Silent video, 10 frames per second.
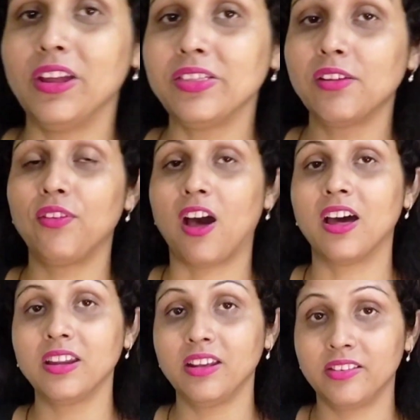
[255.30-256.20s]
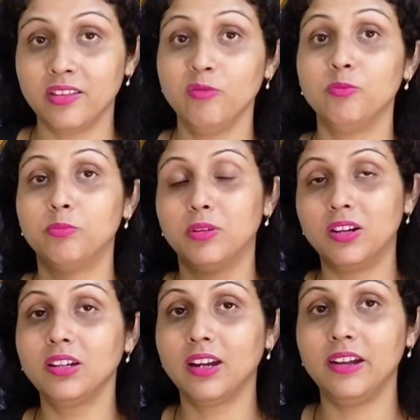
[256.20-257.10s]
when the flower is in
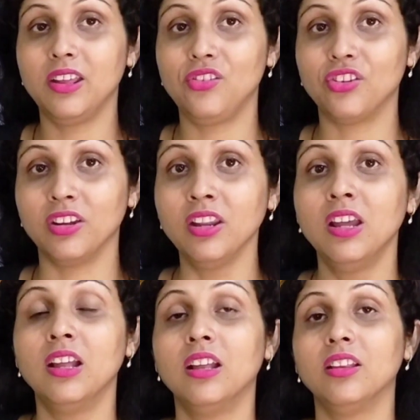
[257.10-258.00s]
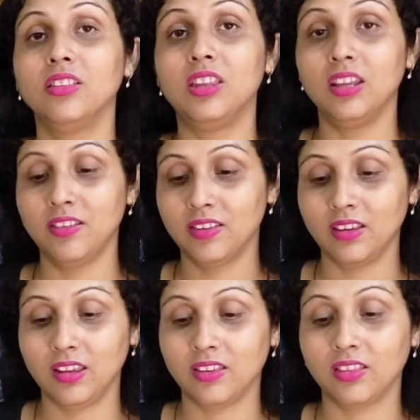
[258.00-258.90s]
bud condition, this
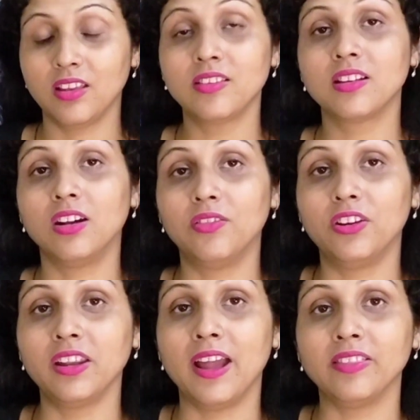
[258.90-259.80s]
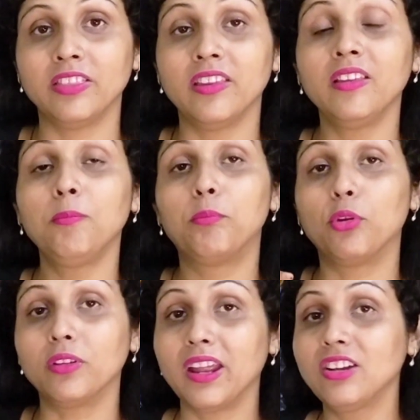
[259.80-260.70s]
cover and this
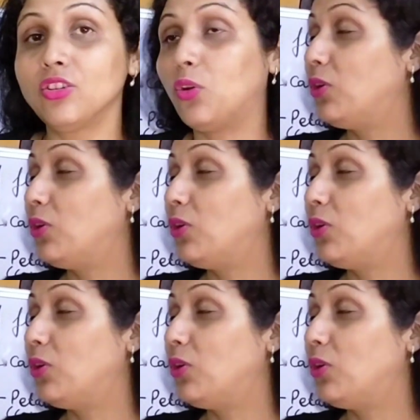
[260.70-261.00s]
protect